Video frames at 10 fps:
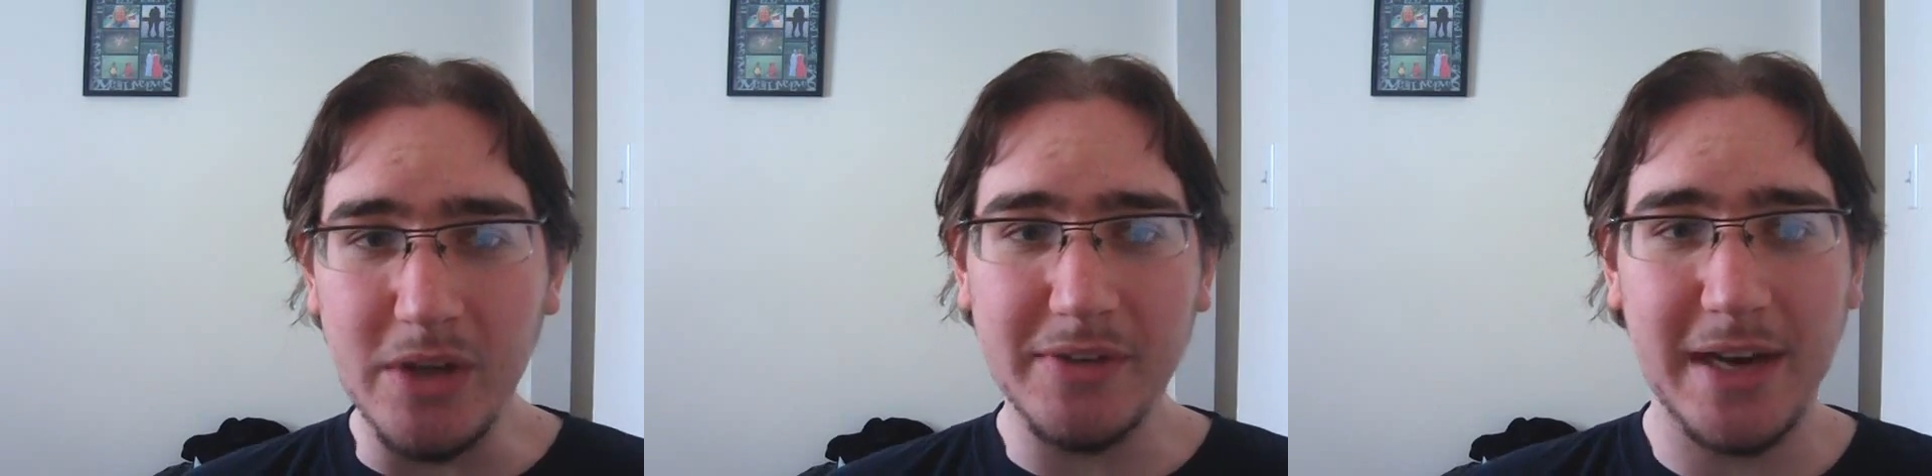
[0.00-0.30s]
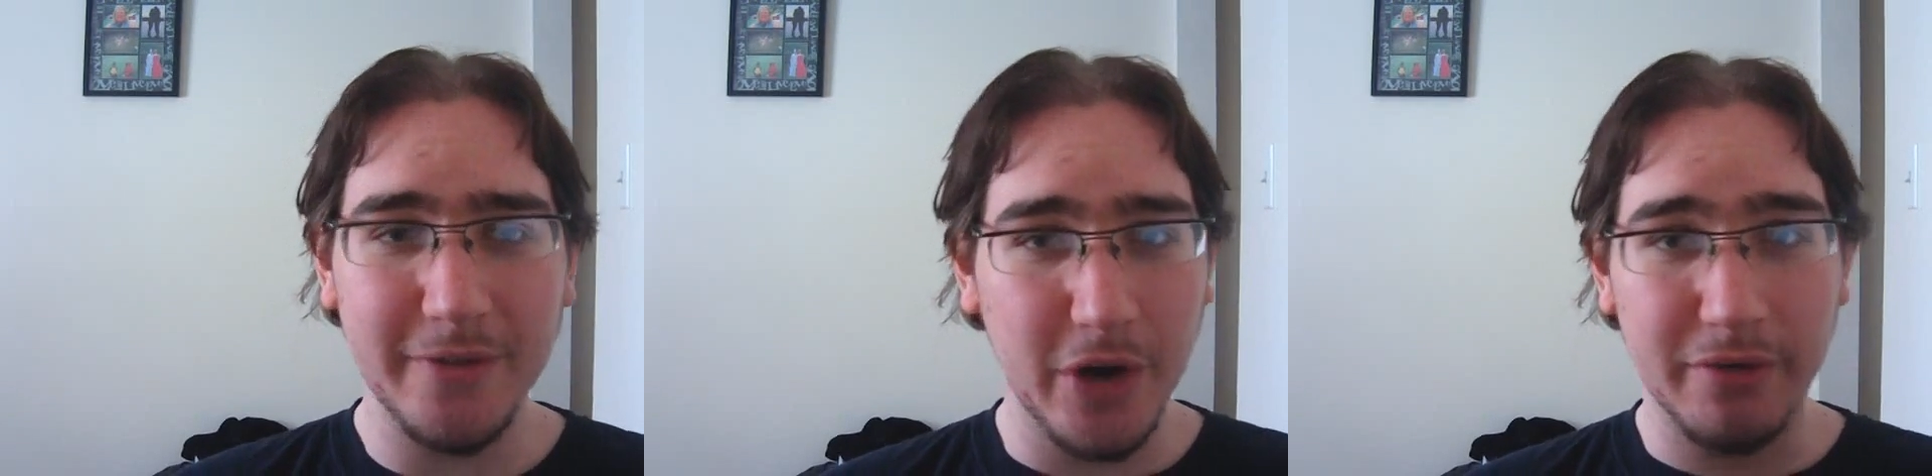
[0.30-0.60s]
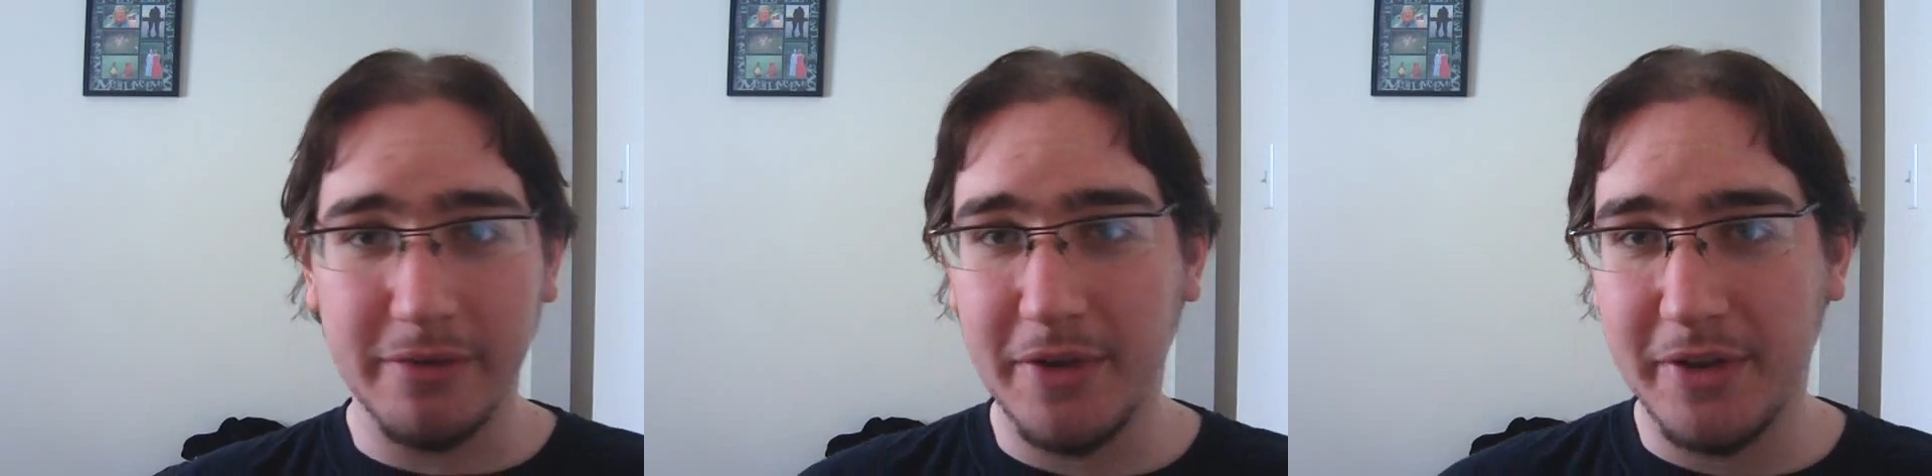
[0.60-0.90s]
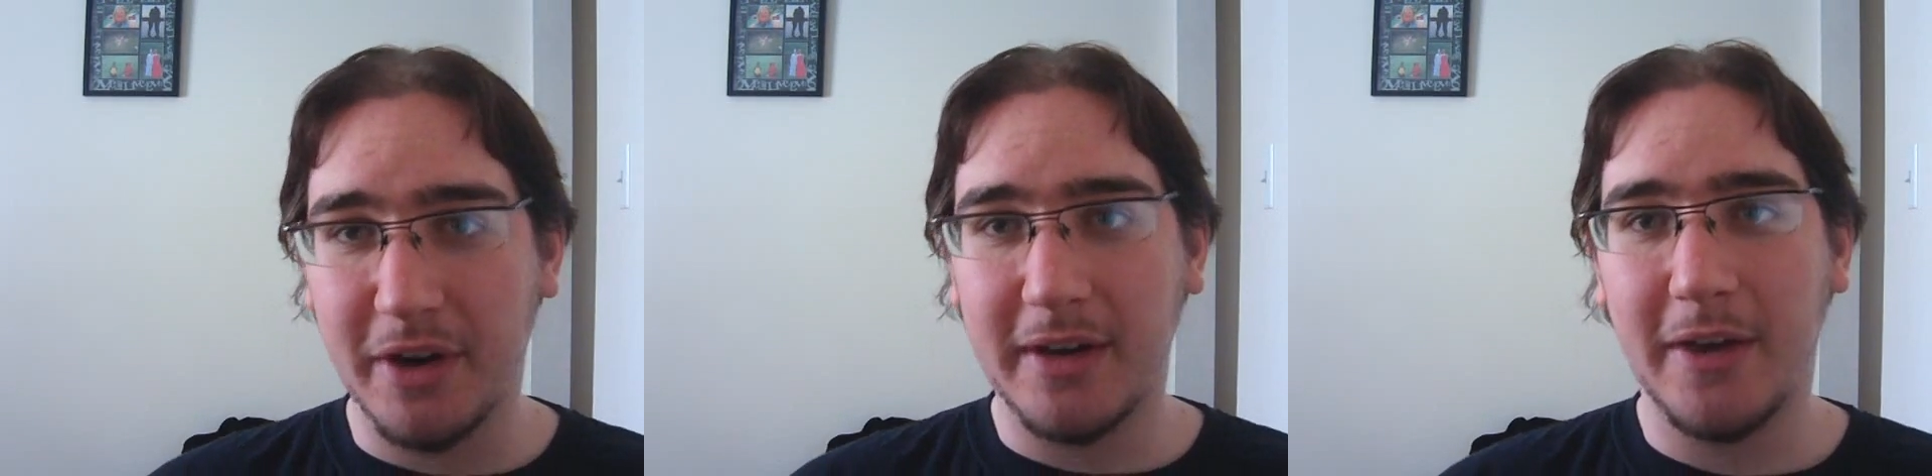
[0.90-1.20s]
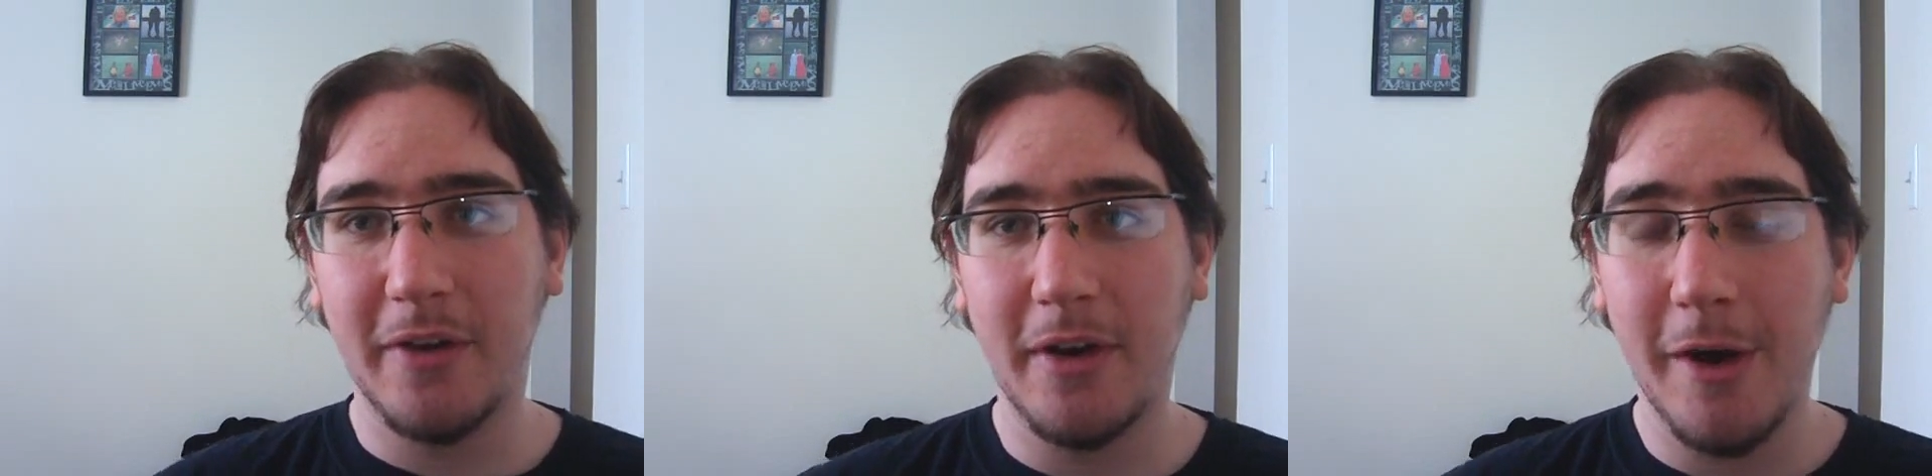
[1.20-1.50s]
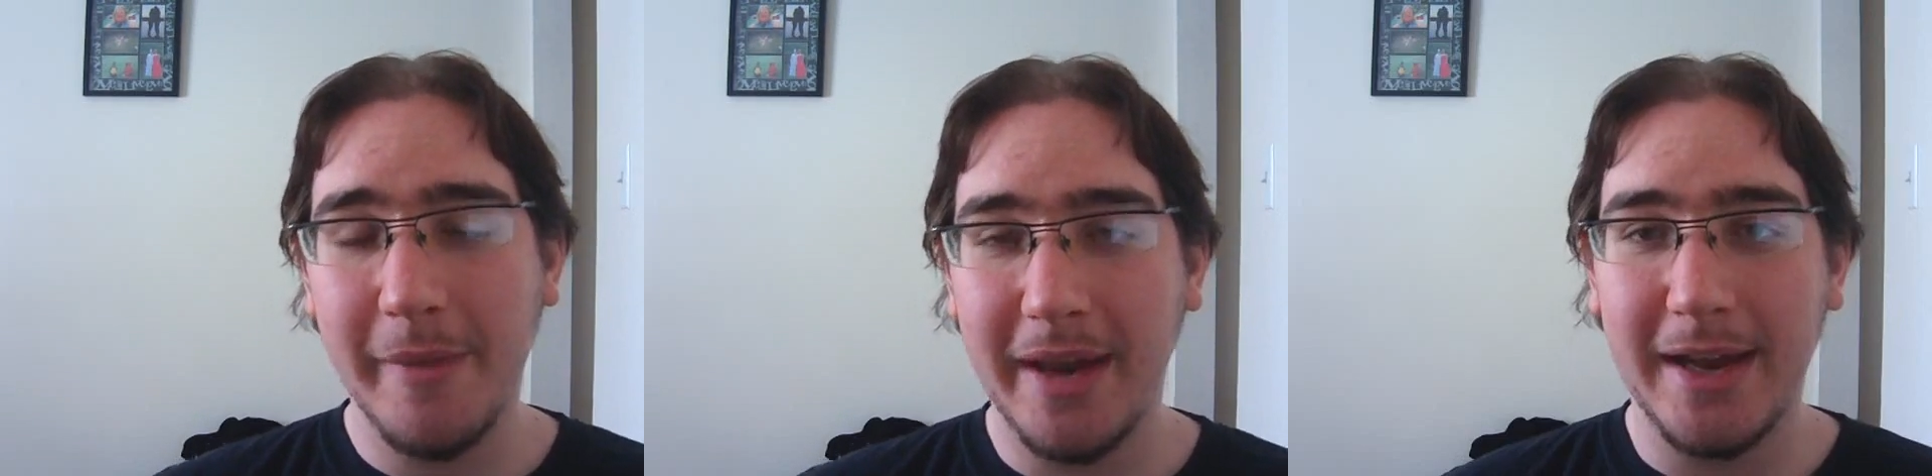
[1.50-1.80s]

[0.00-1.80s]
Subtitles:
It's kind of an overview of the Dark Eldar Army,